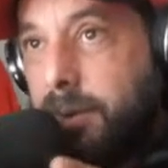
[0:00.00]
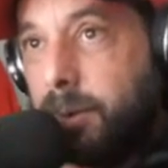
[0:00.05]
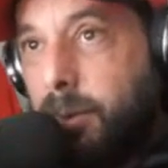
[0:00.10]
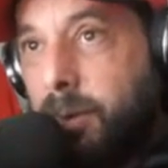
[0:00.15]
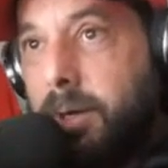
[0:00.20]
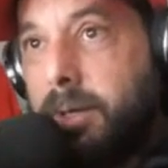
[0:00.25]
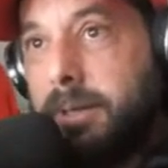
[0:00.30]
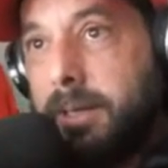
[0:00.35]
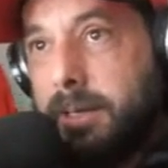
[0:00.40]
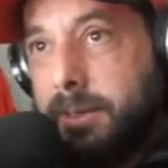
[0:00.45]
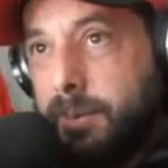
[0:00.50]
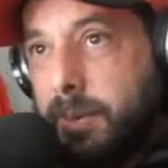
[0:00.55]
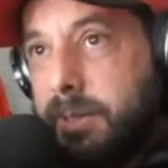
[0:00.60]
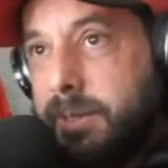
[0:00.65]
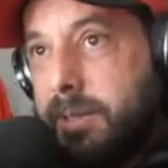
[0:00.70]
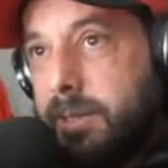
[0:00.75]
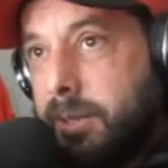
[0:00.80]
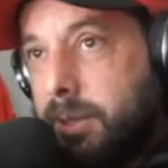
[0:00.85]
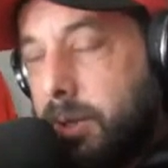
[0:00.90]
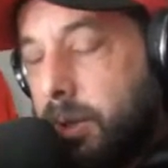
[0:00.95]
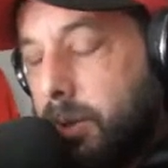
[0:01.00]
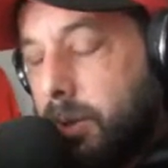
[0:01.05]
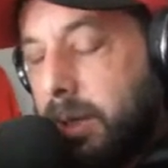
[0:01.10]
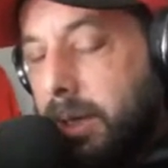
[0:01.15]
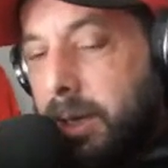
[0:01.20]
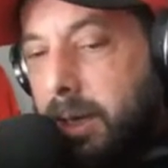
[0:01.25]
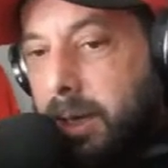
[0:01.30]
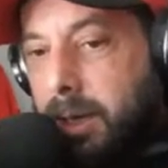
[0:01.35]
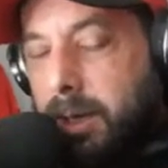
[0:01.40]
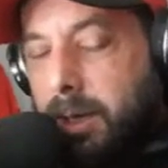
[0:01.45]
You work there as well, so you know,
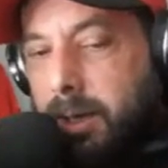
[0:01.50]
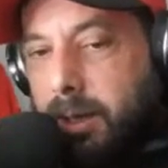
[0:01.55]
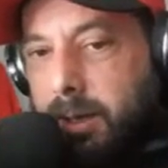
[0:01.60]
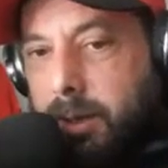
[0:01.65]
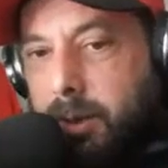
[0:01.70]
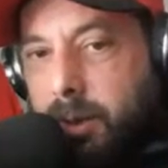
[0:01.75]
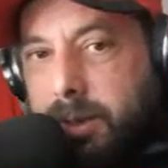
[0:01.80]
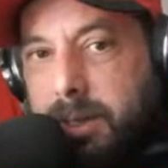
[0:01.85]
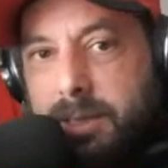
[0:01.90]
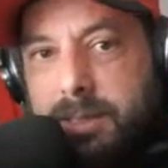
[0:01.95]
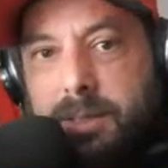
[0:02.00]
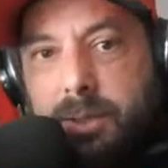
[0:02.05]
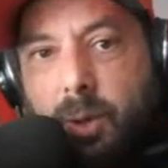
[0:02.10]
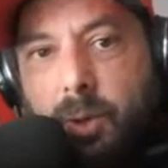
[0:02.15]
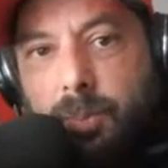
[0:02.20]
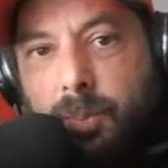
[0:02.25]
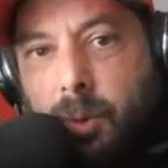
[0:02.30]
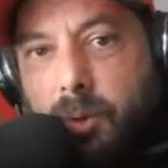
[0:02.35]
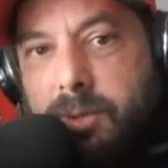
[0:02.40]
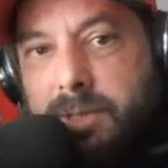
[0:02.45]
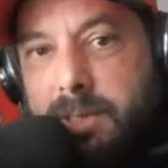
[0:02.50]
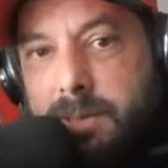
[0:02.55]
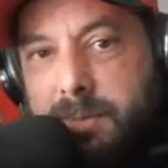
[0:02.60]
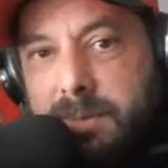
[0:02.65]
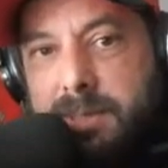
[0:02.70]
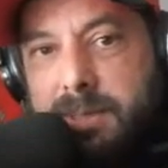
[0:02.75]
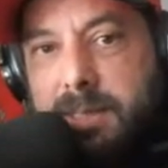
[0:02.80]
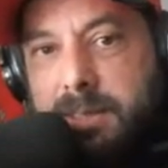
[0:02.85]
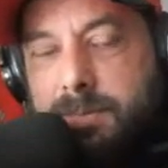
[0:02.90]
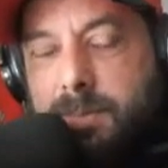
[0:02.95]
you know, there's
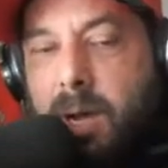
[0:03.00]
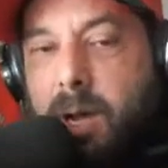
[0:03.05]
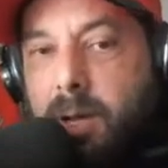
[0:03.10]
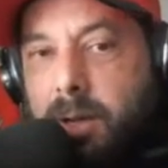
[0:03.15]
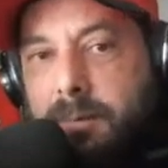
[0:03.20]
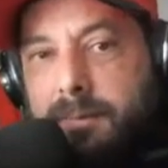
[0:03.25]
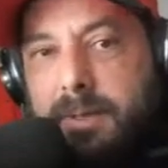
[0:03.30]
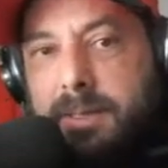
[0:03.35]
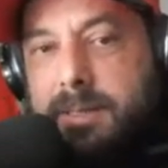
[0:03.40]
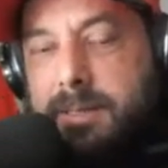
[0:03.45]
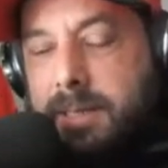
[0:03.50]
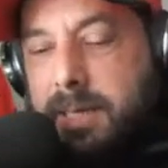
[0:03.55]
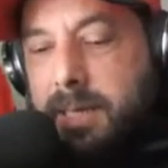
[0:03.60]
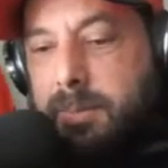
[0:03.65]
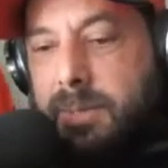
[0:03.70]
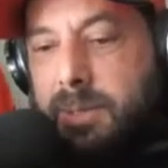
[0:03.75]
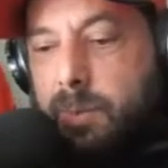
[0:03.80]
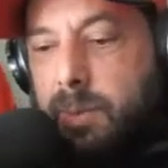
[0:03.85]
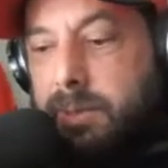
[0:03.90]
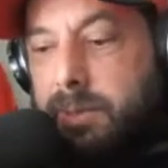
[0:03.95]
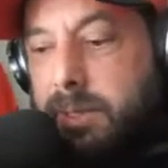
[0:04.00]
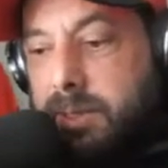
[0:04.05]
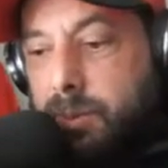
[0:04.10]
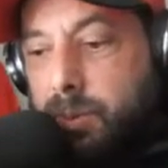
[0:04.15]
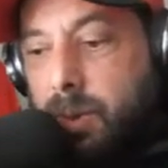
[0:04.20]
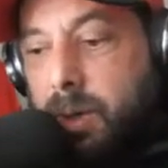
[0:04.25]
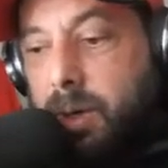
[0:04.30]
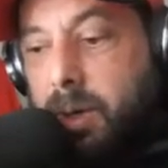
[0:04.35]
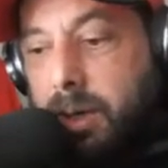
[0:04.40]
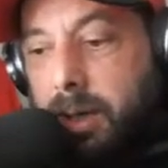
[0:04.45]
non-Muslims that's part of this team as well
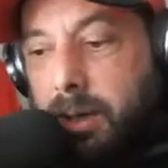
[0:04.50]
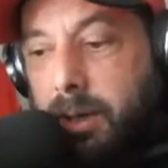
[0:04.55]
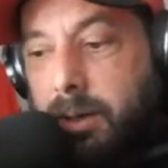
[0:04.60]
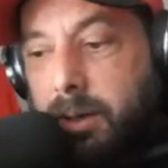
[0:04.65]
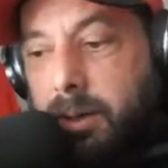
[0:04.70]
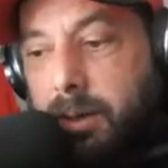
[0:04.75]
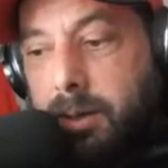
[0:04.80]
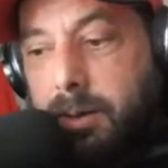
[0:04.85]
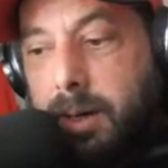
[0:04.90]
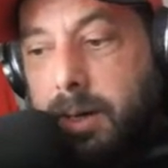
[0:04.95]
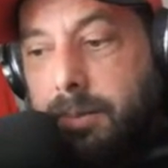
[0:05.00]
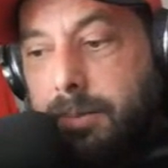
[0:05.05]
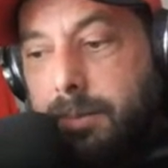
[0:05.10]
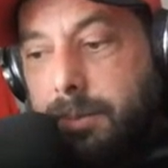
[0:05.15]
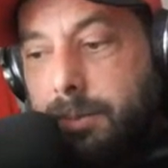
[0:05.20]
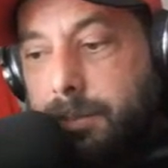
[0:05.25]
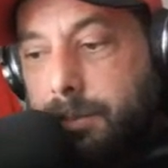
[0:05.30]
that's working, right?